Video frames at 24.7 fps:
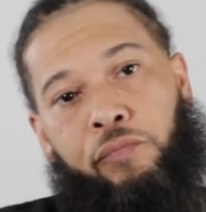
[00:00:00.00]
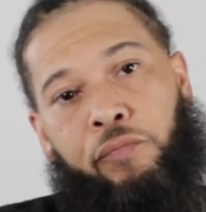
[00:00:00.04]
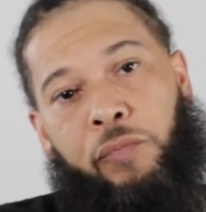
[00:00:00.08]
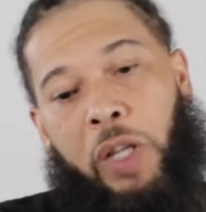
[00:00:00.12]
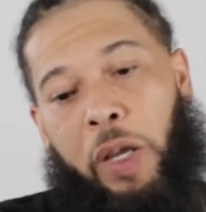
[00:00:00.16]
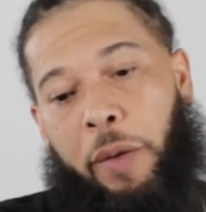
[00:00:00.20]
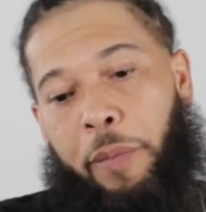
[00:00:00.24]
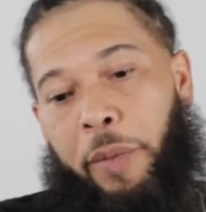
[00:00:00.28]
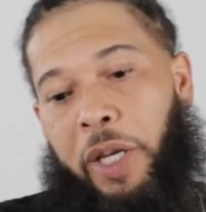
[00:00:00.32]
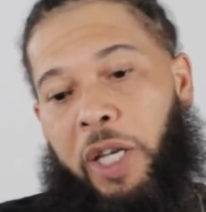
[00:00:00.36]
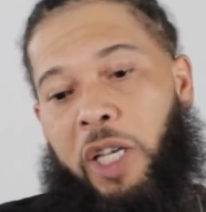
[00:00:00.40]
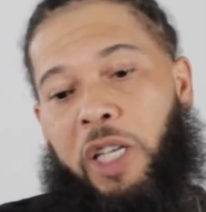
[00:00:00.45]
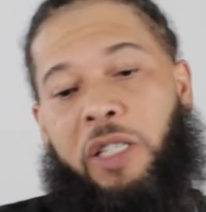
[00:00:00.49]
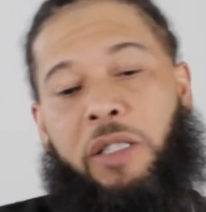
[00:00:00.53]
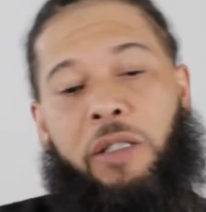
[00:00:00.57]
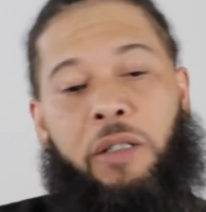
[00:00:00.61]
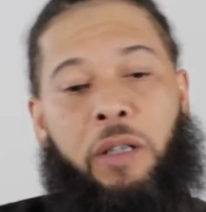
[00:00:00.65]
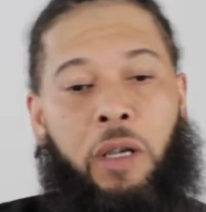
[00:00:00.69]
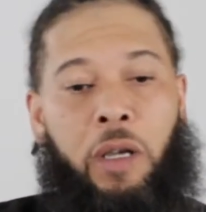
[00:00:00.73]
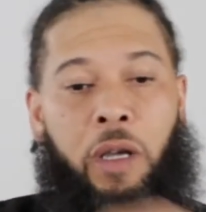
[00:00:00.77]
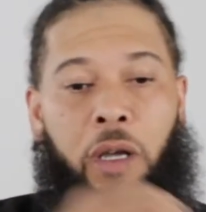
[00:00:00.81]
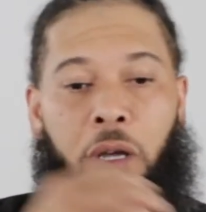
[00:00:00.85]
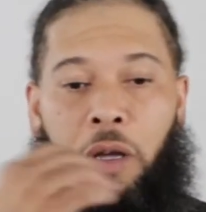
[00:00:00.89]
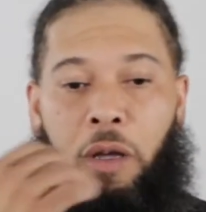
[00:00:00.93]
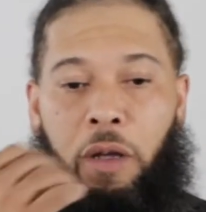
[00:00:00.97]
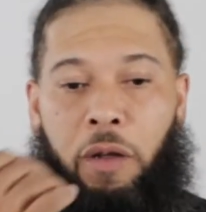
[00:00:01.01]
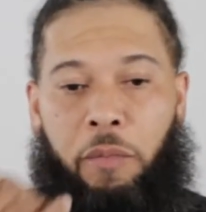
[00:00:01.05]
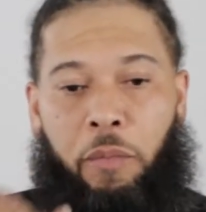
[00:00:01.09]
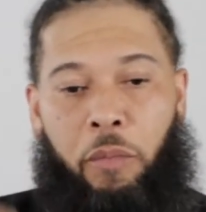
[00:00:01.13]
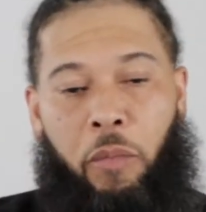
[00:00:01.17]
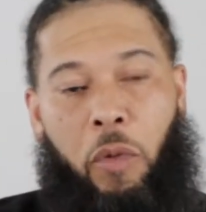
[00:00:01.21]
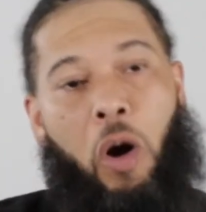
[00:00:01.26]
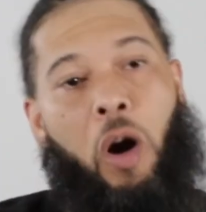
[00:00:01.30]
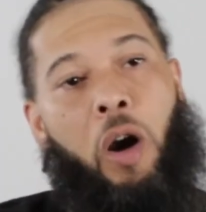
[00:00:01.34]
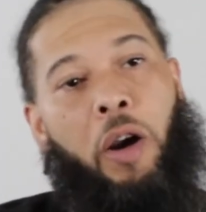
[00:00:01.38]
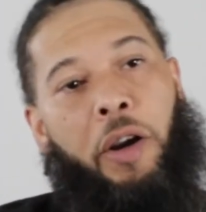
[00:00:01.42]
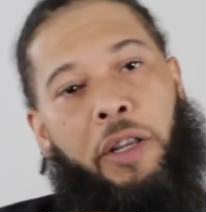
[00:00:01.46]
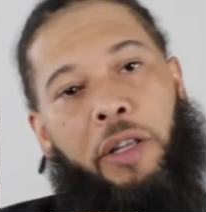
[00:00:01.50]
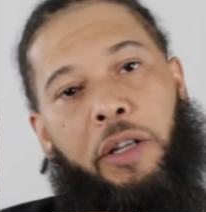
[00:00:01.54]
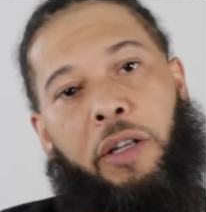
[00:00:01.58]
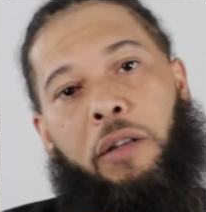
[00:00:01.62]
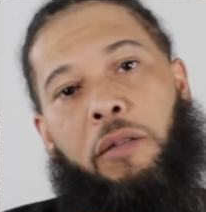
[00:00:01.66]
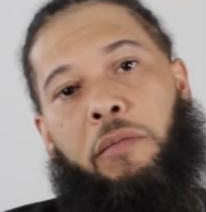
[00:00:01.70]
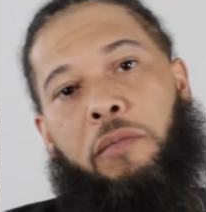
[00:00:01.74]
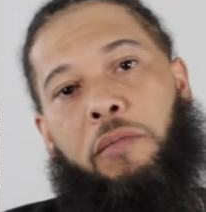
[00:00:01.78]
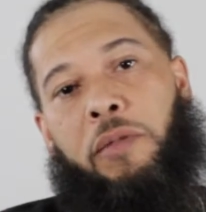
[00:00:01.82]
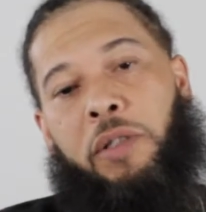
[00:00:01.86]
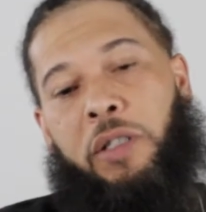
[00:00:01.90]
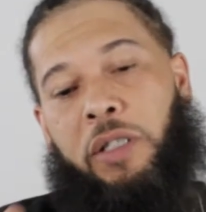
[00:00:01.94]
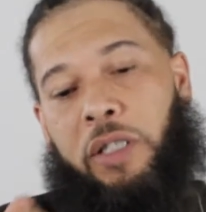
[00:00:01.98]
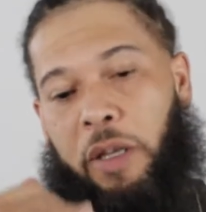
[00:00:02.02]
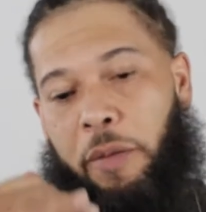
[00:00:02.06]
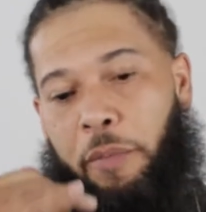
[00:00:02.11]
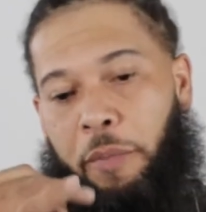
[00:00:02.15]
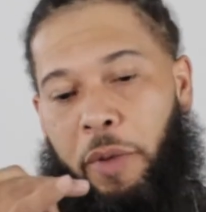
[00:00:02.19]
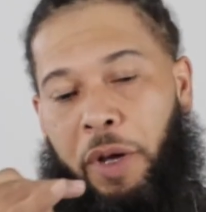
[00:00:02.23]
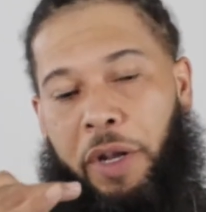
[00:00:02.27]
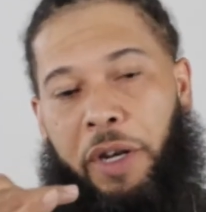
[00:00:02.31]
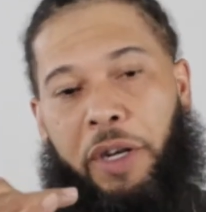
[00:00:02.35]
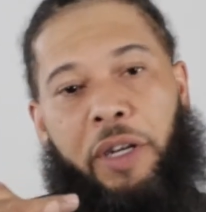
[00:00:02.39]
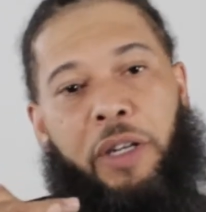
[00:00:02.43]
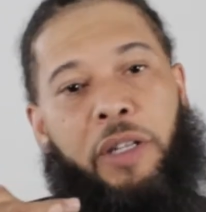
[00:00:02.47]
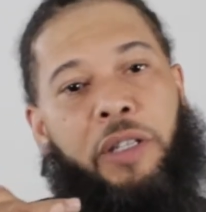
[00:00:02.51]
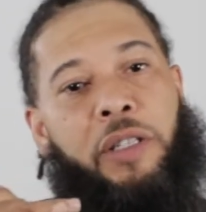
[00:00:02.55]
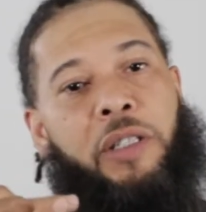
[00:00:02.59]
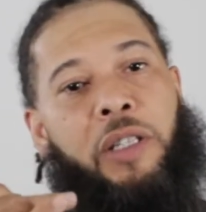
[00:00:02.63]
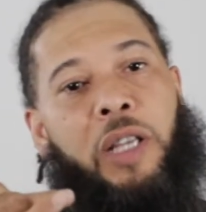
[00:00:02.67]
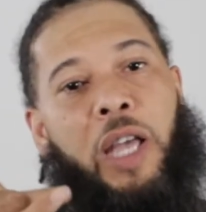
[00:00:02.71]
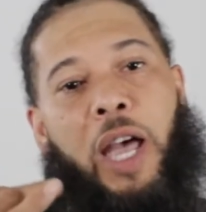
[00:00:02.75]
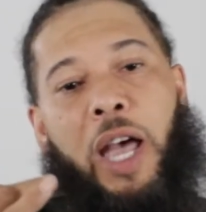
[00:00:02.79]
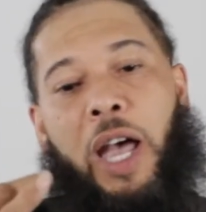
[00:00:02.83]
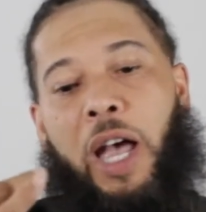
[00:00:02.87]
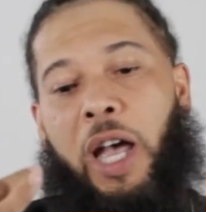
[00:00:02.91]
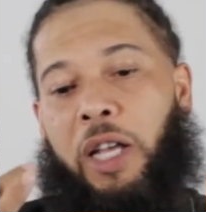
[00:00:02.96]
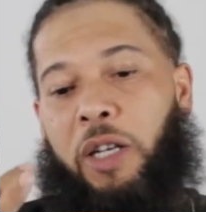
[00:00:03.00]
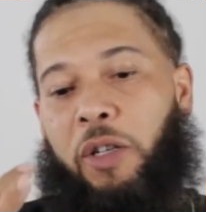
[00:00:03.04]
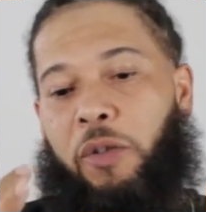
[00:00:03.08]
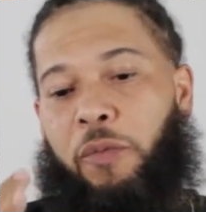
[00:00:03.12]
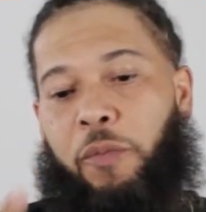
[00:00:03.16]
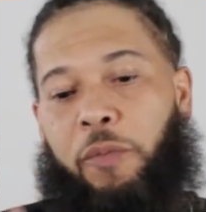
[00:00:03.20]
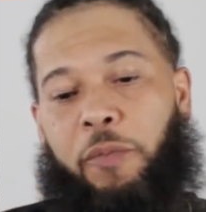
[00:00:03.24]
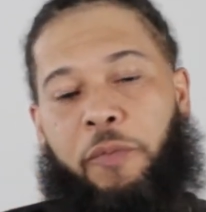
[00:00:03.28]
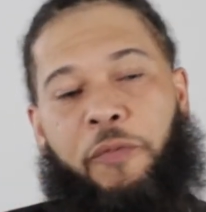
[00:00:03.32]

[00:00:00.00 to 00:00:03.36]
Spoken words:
That means marketing, set money to the side,